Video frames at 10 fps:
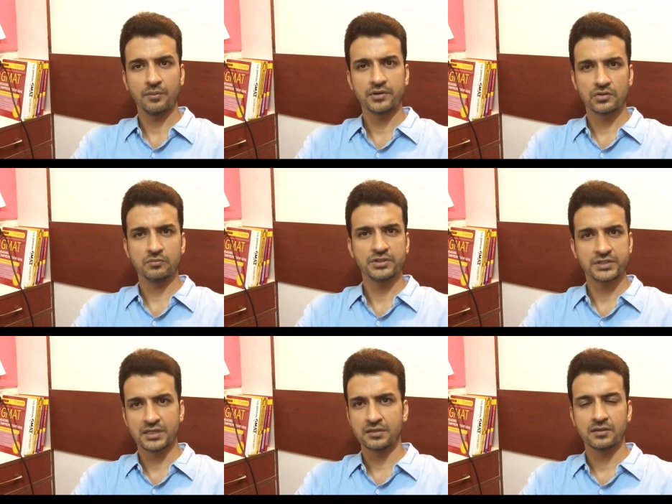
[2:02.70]
coming to
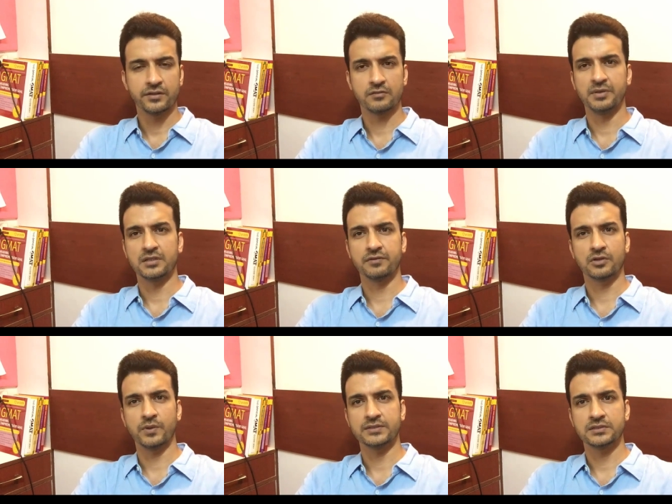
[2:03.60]
Michelle's
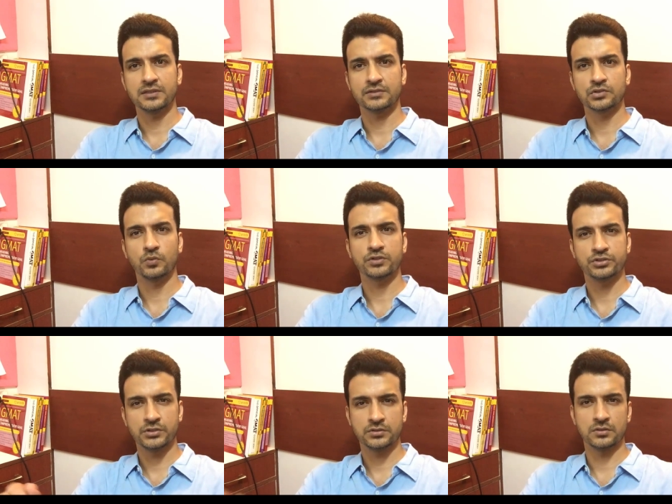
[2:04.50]
specific question as to what
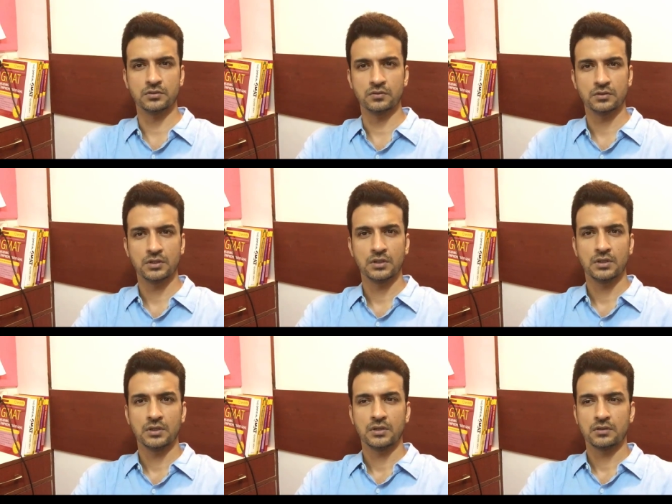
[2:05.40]
she should do.
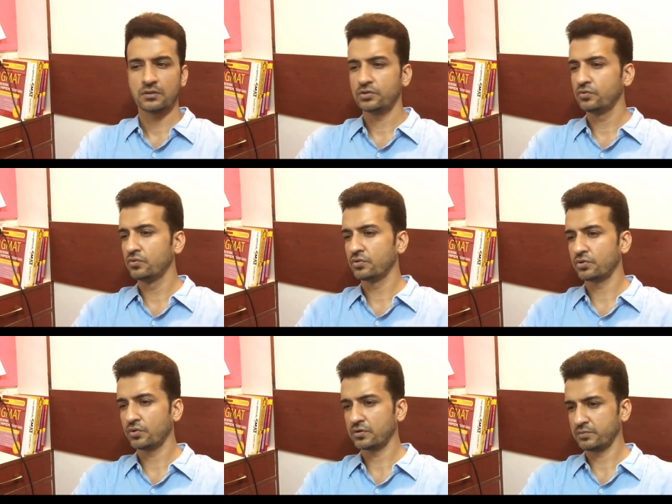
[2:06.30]
So you
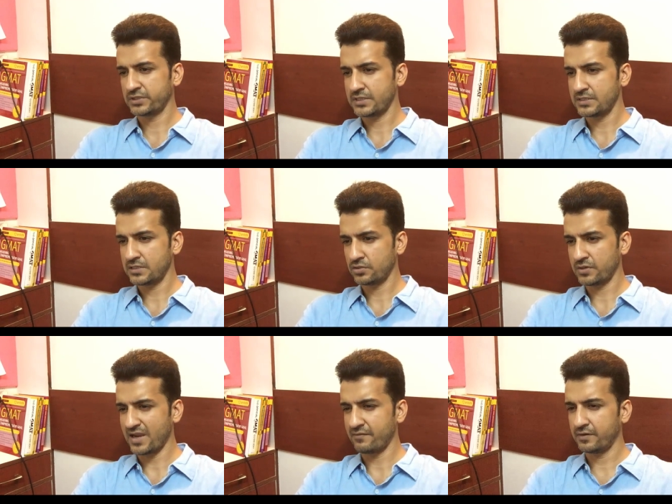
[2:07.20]
wrote, Michelle, that
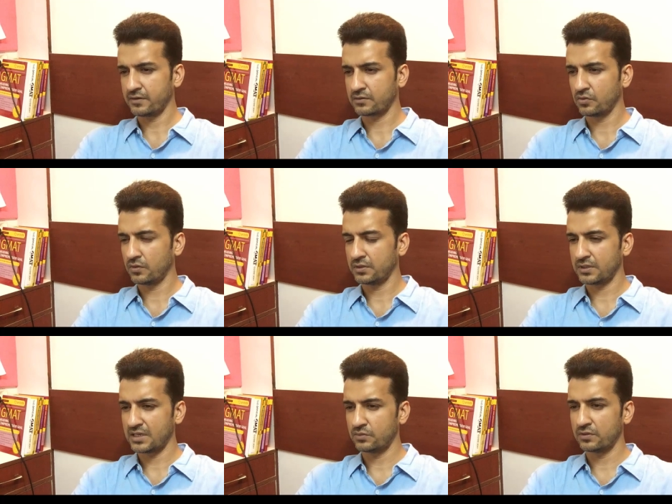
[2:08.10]
your average score is
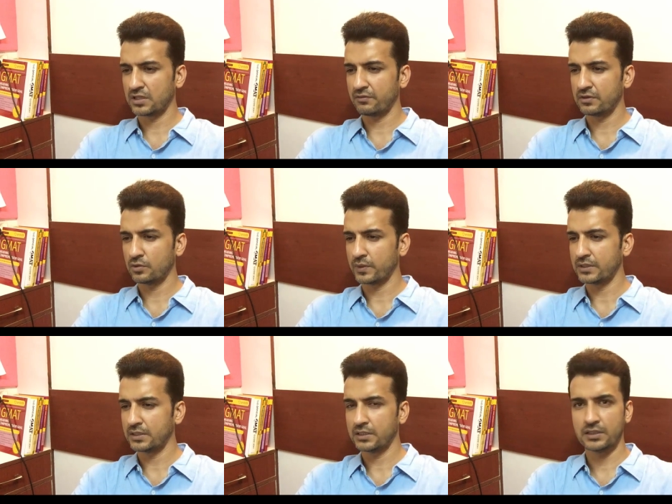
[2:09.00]
around
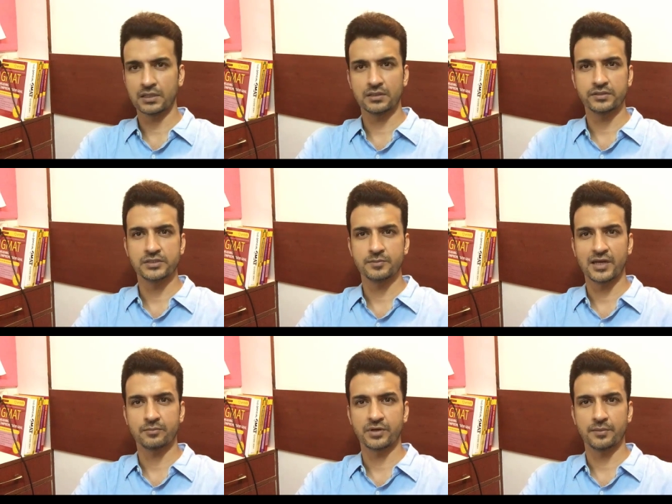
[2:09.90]
720 in the
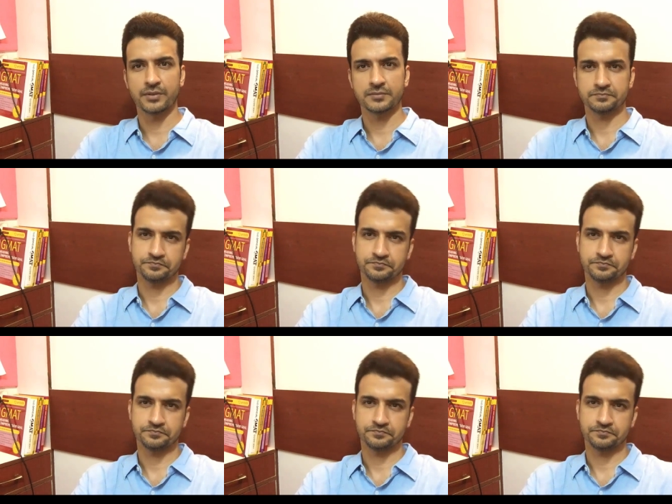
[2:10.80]
GMAT prep.